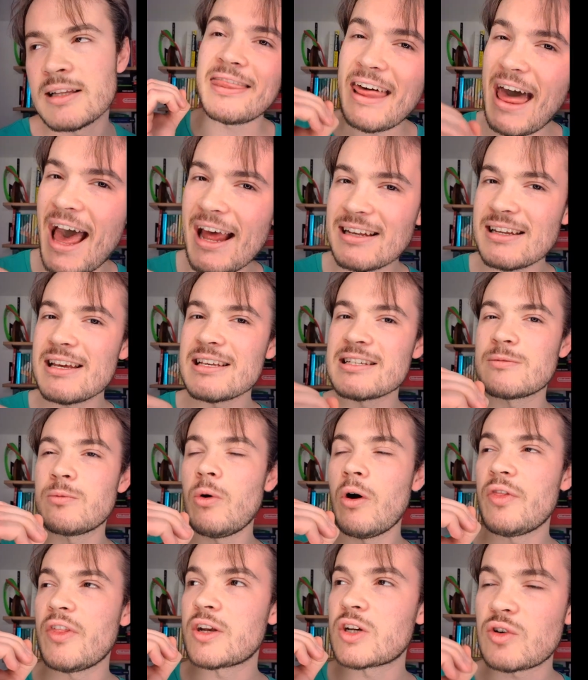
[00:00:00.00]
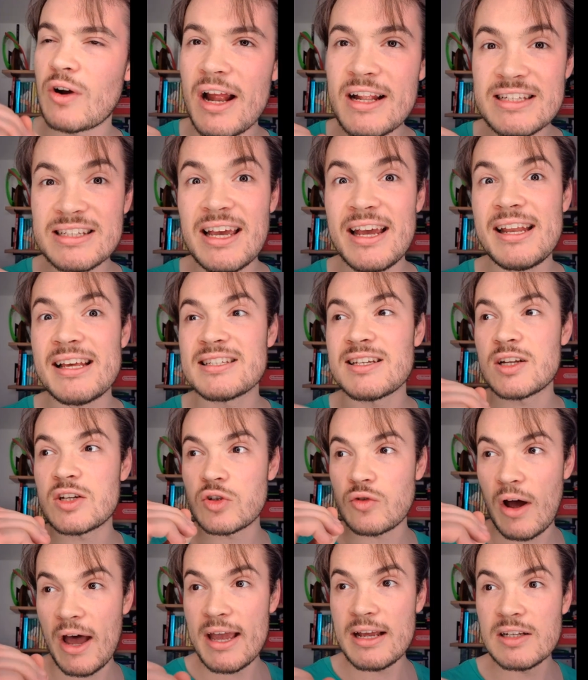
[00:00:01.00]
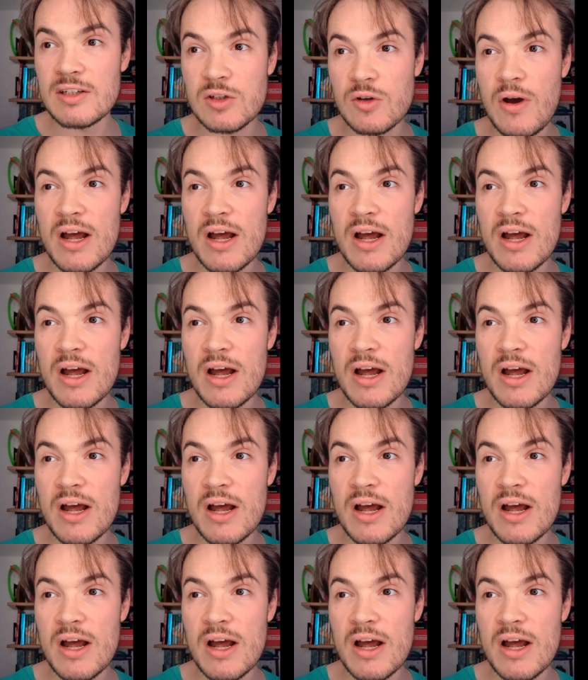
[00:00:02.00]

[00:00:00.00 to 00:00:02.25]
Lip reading: That is what the translators are trying to